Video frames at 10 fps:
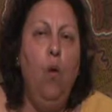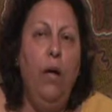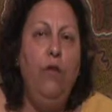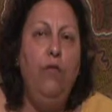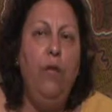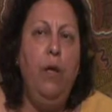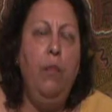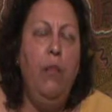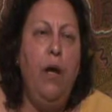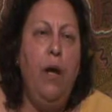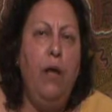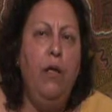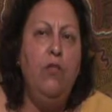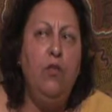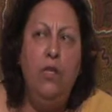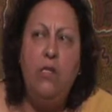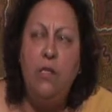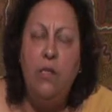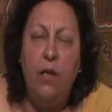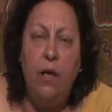one of them, a
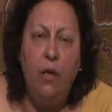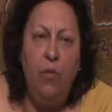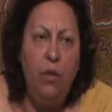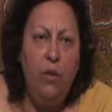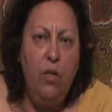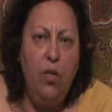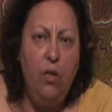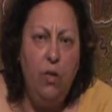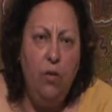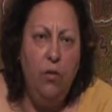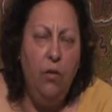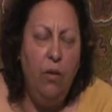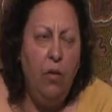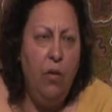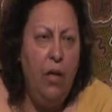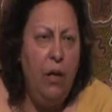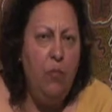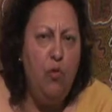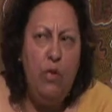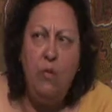solicitor with the union, her
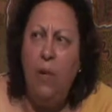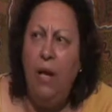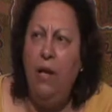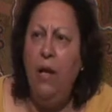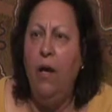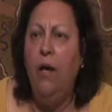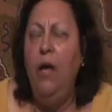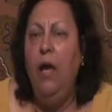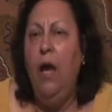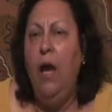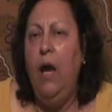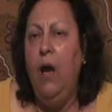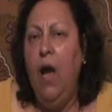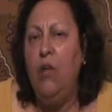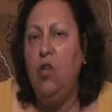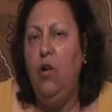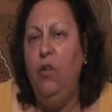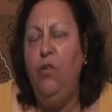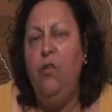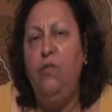name Rita Malia, has
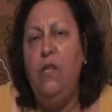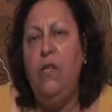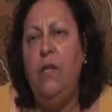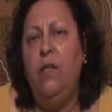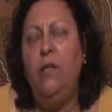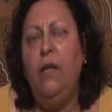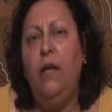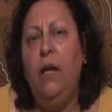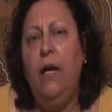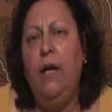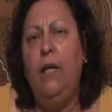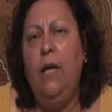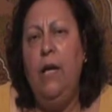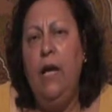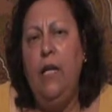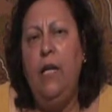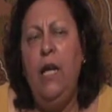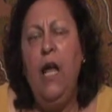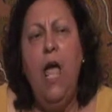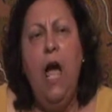gone to visit
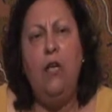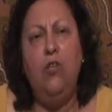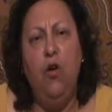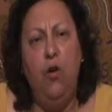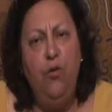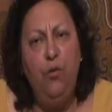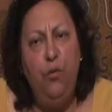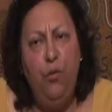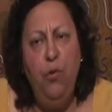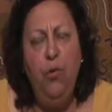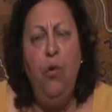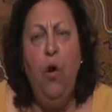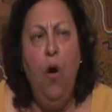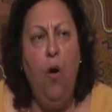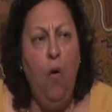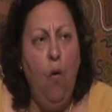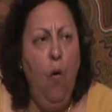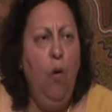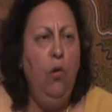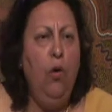Liliani, has gone through
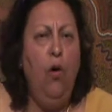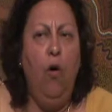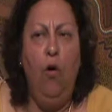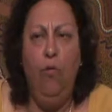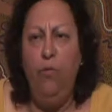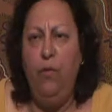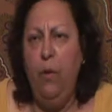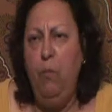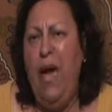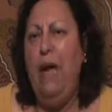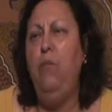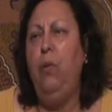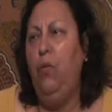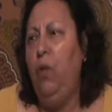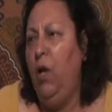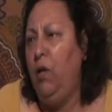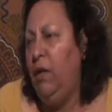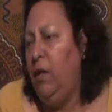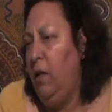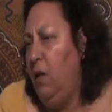all of the paperwork
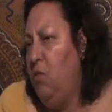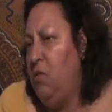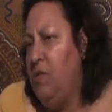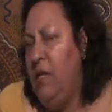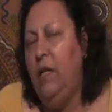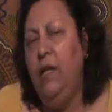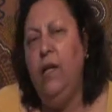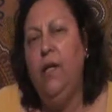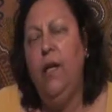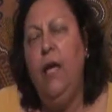that it was needed,